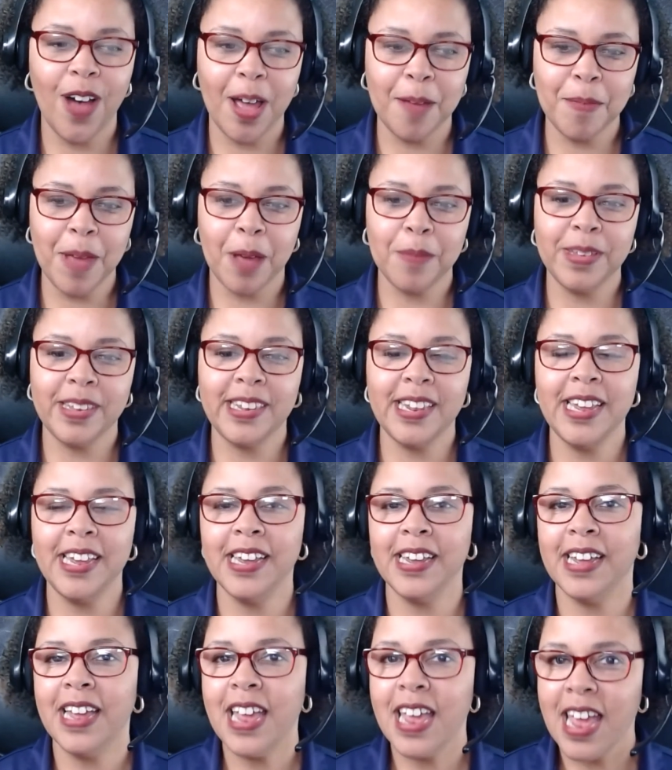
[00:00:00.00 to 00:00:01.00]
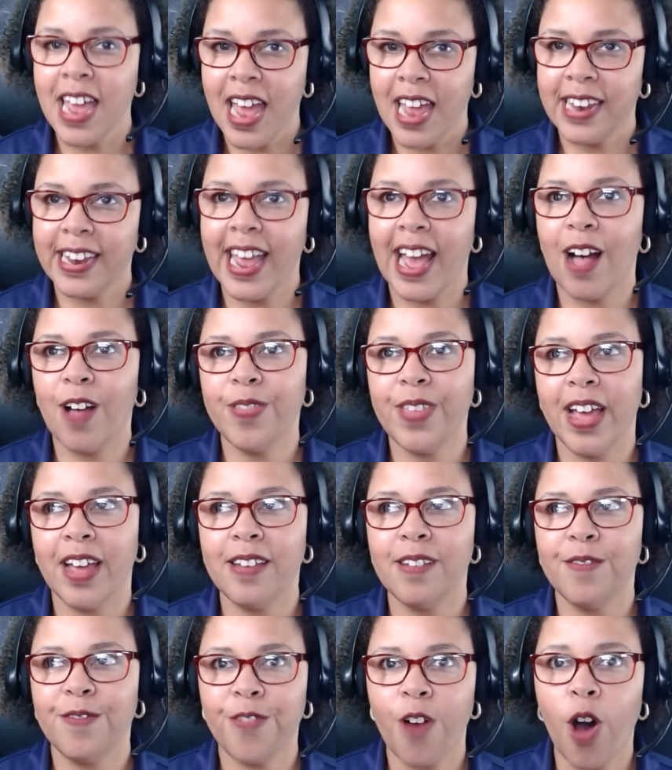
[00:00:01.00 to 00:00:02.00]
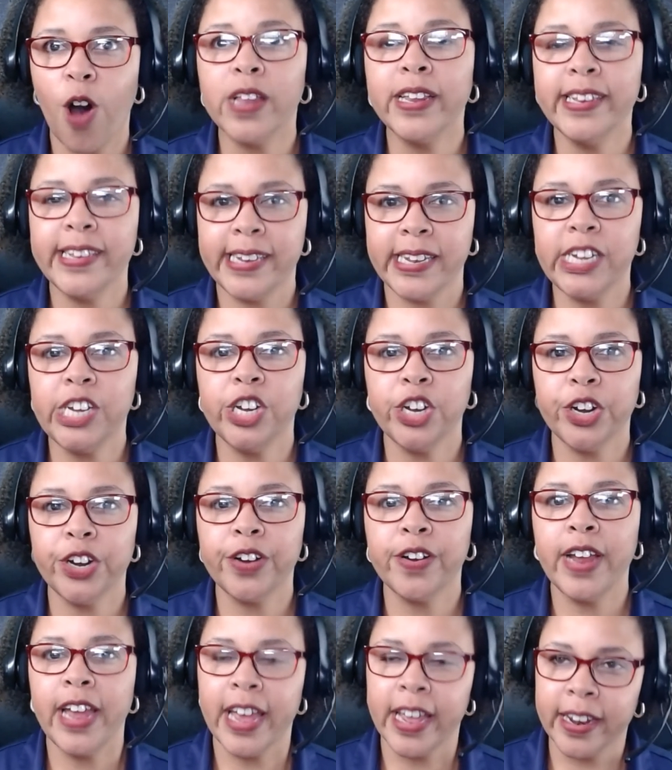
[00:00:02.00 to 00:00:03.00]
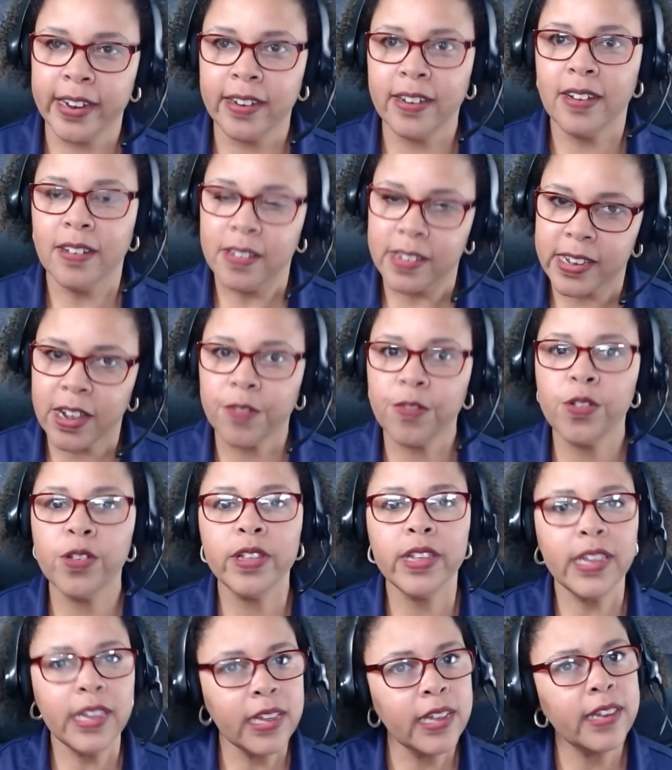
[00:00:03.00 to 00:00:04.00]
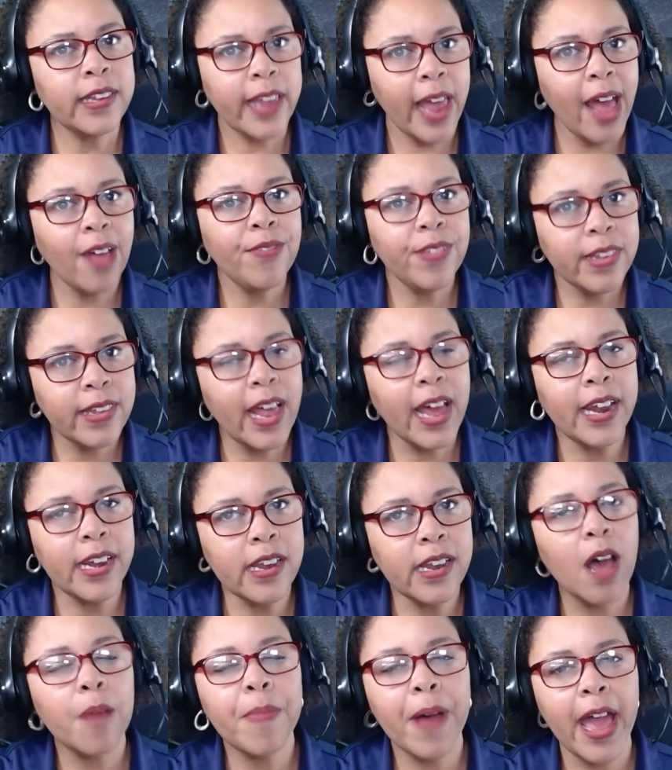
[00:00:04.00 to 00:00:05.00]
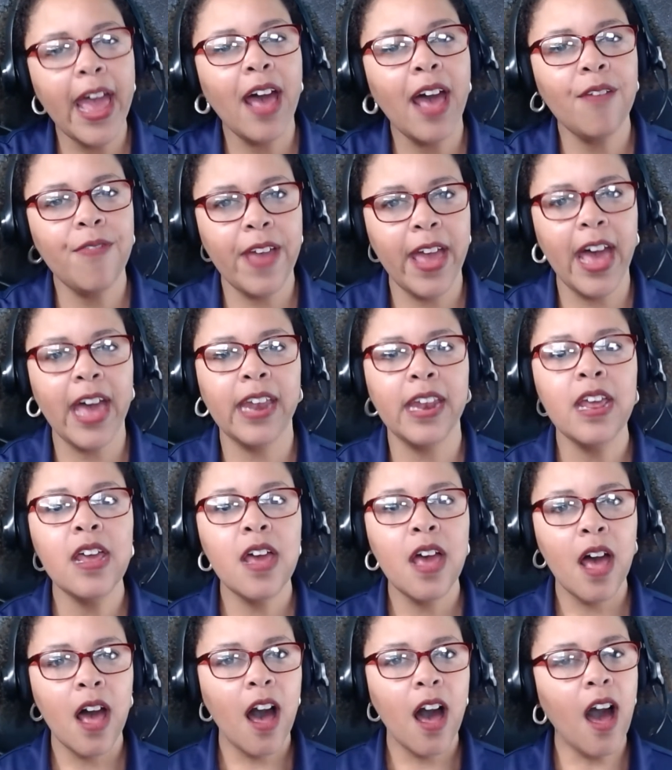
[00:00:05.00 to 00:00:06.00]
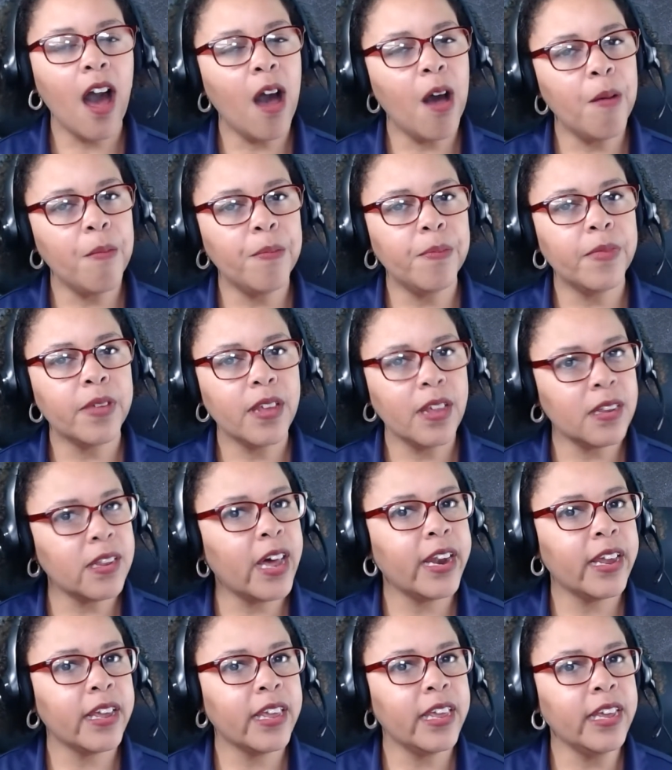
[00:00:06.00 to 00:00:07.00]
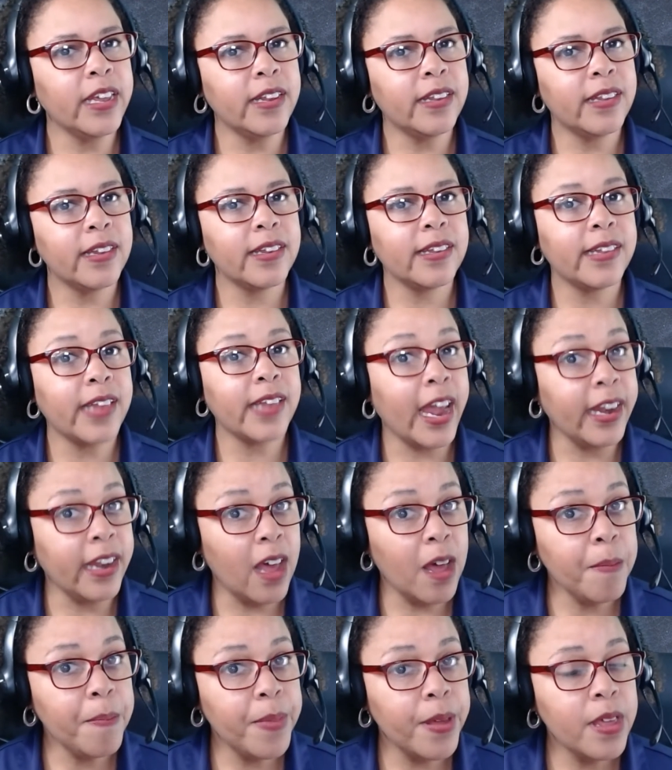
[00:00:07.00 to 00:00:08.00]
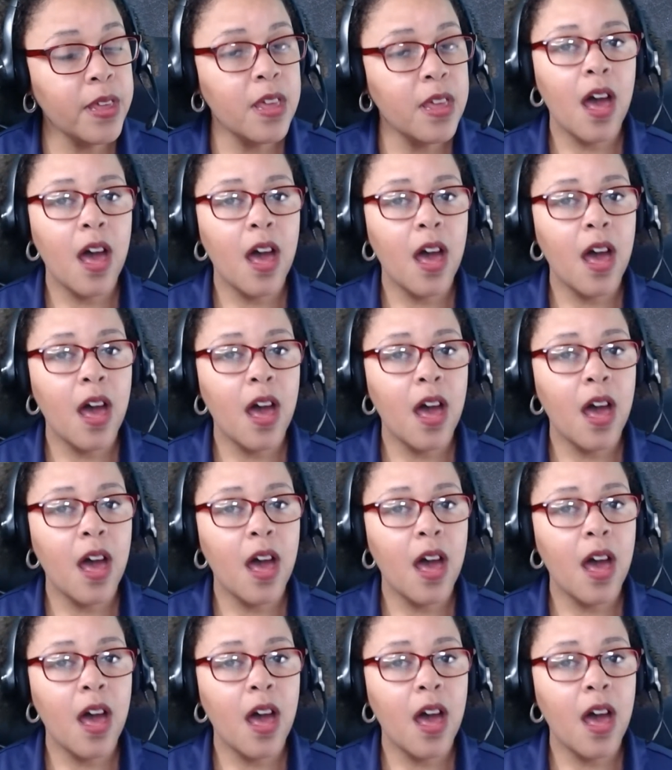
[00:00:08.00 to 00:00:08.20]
I'm seeing now that fall is here and several kids have signed up. I have had a lot of kids sign up.